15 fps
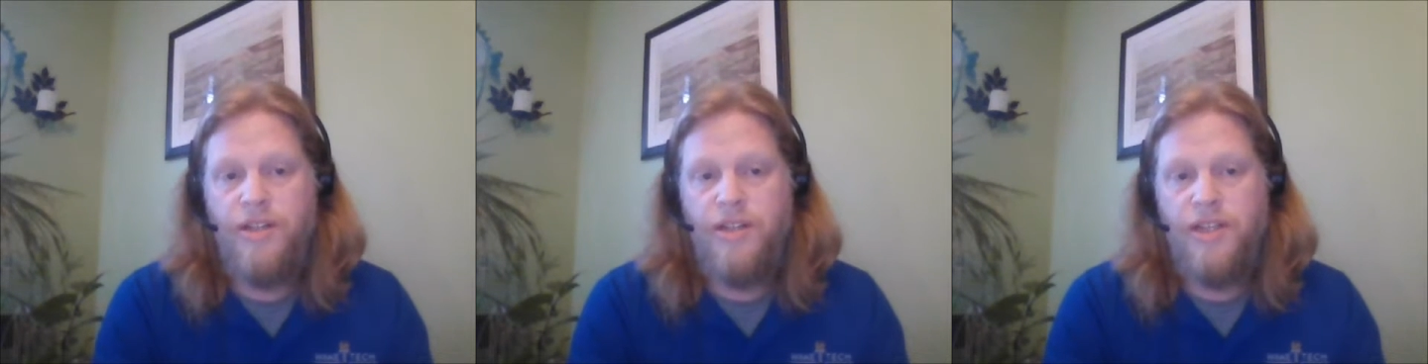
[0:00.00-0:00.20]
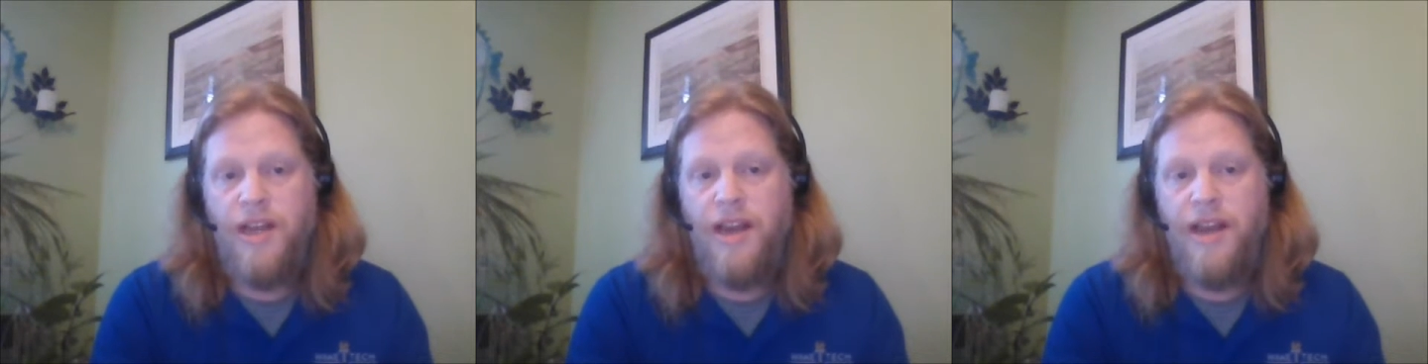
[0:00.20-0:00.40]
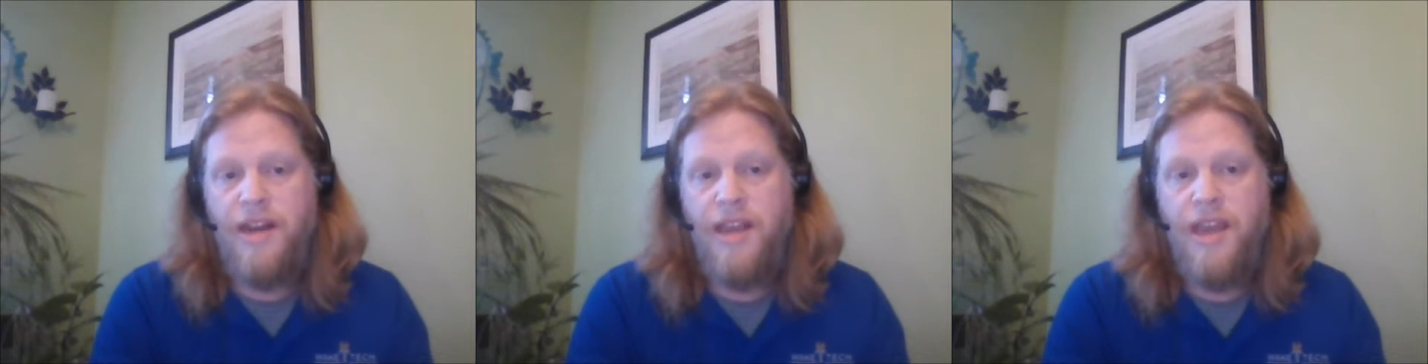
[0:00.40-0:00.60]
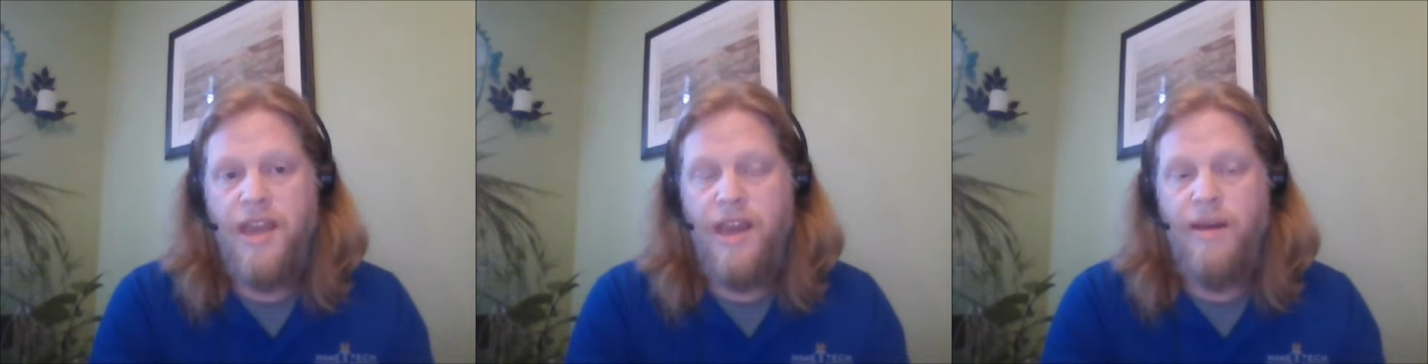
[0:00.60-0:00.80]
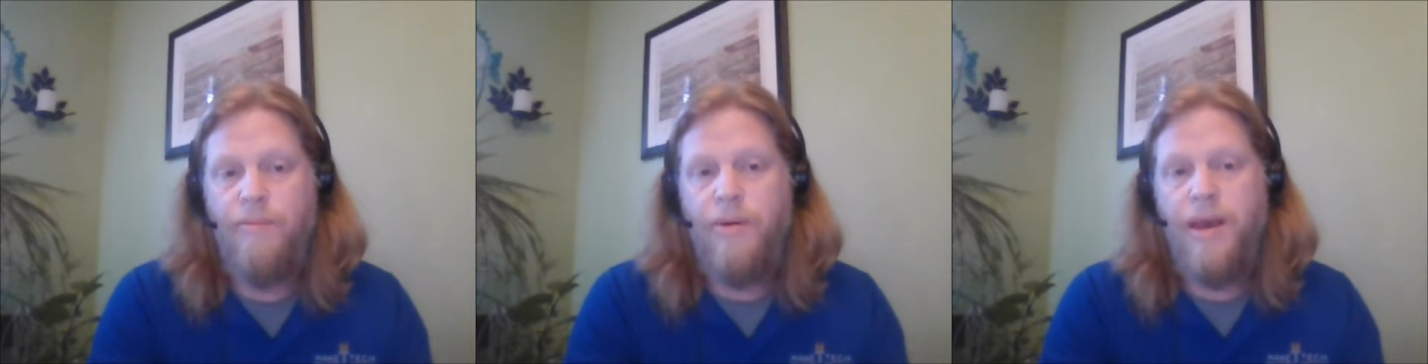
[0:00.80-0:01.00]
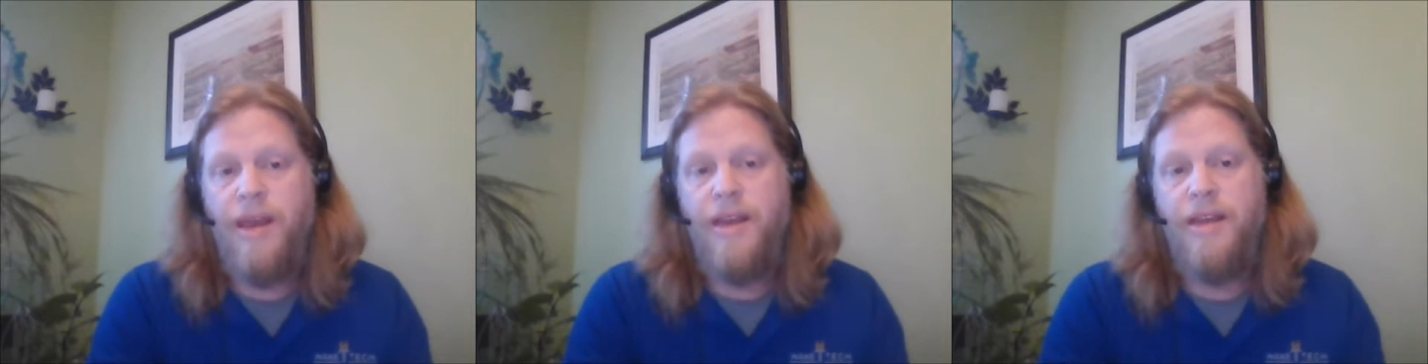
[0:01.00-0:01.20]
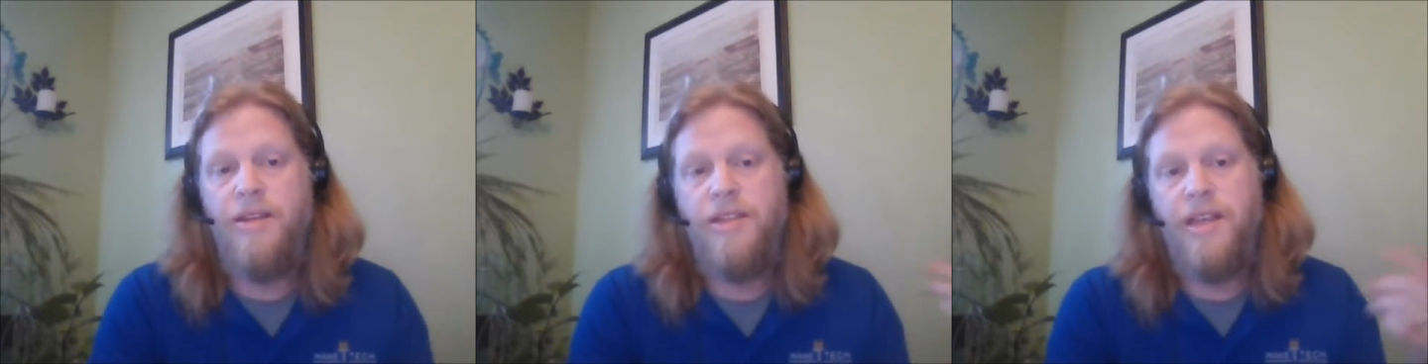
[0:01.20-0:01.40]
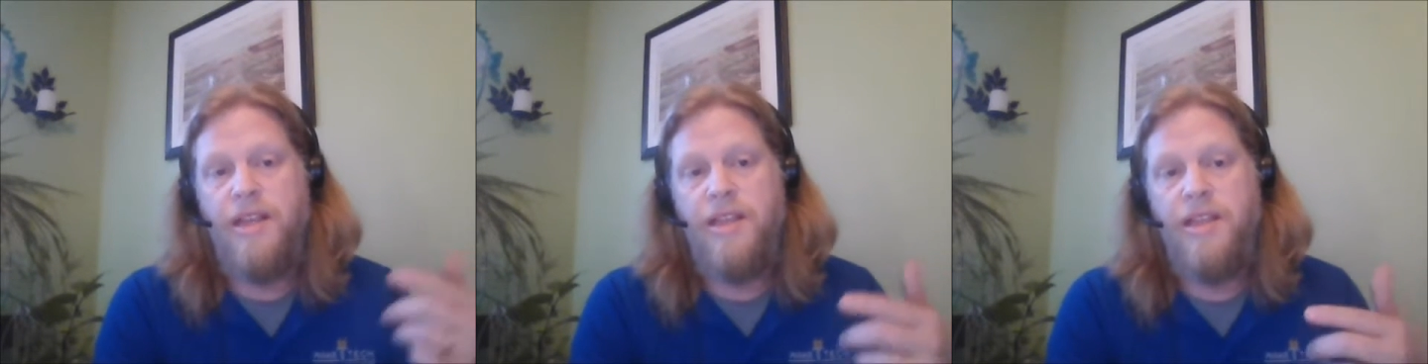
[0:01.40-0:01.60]
design
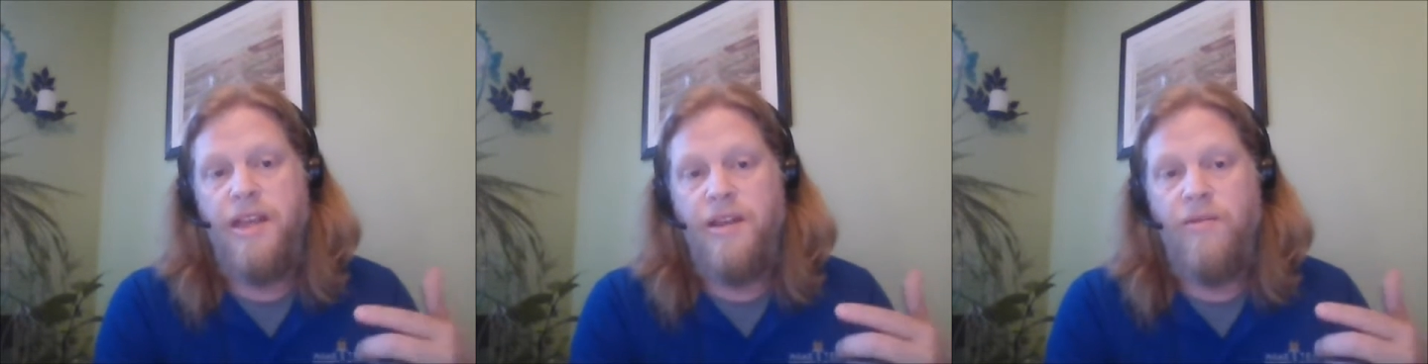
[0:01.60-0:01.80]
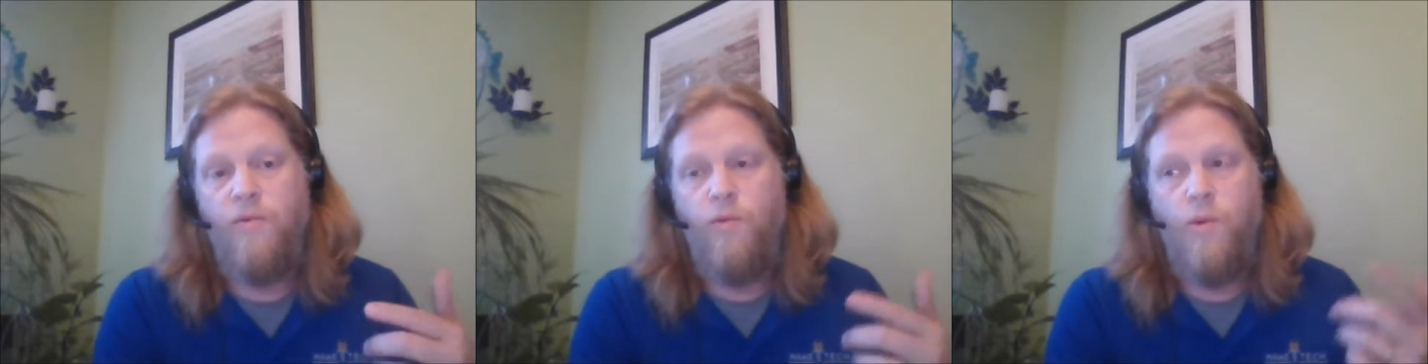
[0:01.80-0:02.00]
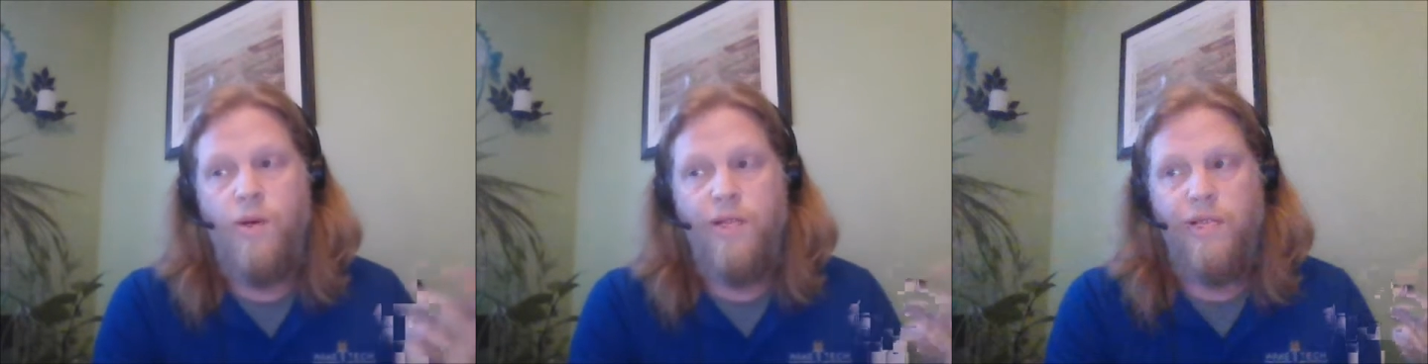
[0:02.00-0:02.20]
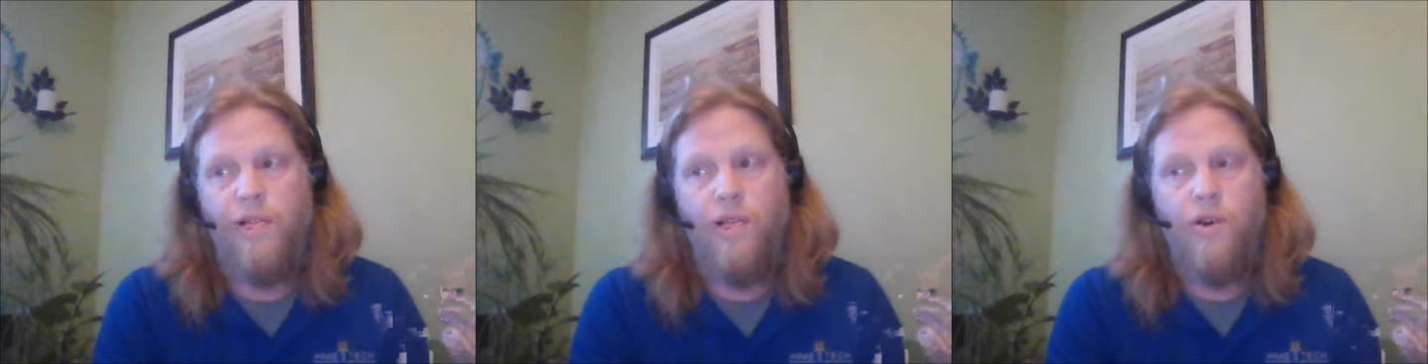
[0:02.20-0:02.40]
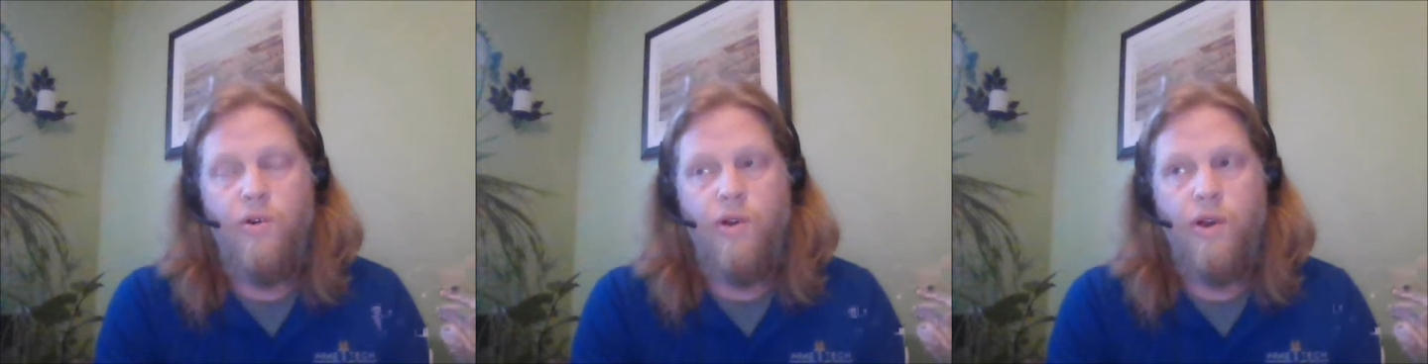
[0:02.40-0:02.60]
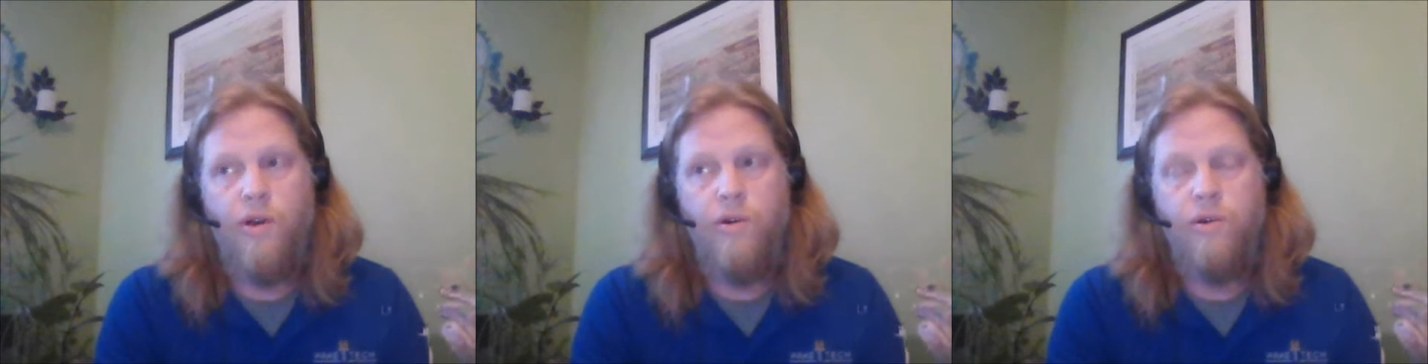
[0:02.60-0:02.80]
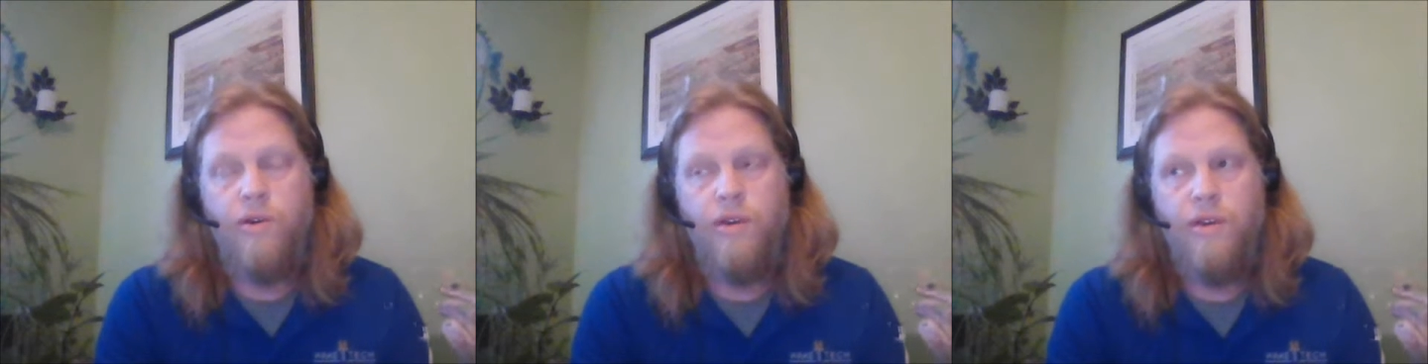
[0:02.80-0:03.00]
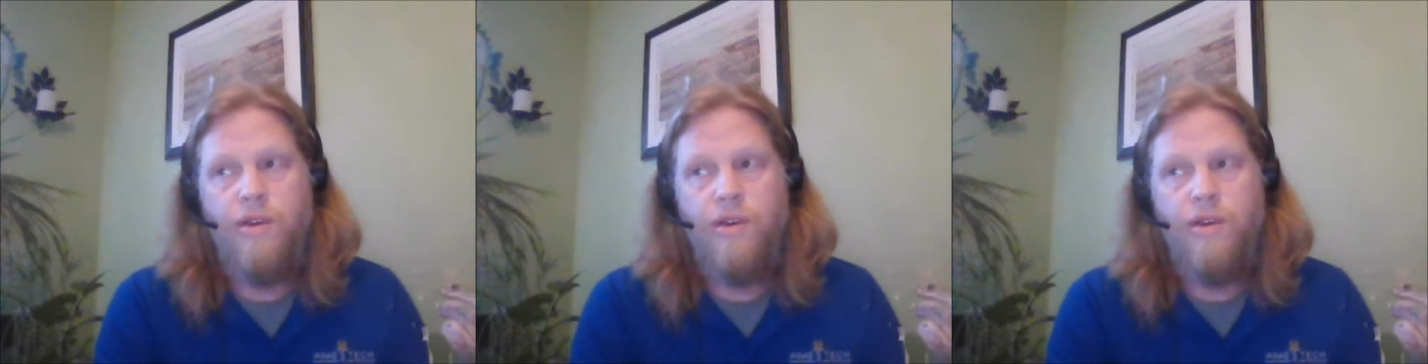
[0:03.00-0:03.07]
campaigns and then one logo.